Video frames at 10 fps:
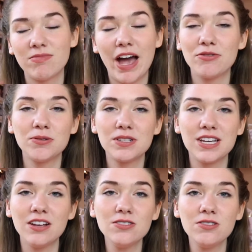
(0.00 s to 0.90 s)
everyone
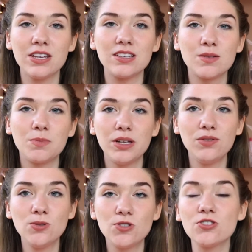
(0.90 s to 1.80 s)
tells you this, but
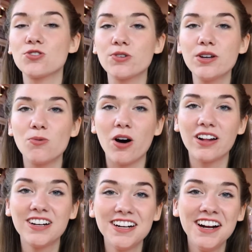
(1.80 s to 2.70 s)
if you just drink
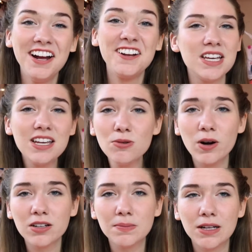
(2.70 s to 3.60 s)
water, take your
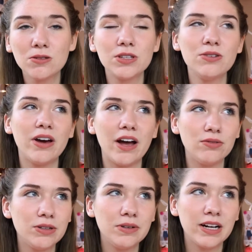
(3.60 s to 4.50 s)
water bottle with you
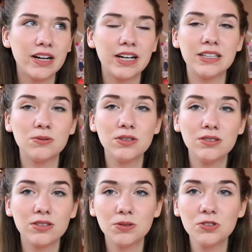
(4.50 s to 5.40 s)
everywhere, and you
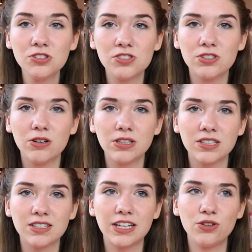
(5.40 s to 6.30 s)
will just
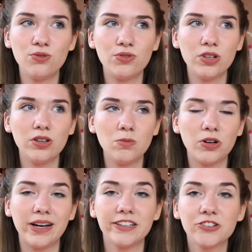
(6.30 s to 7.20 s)
notice, like, you feel
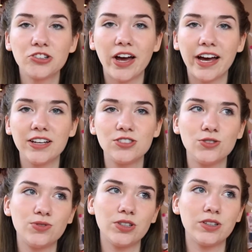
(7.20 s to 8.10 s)
more
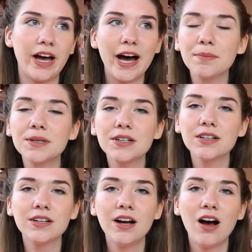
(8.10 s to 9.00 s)
energized, you feel
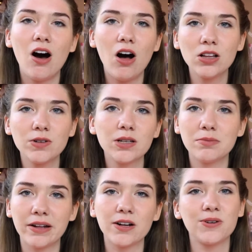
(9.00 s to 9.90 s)
happier, all
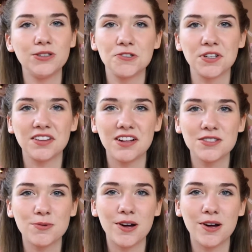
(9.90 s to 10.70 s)
around better when you drink lots of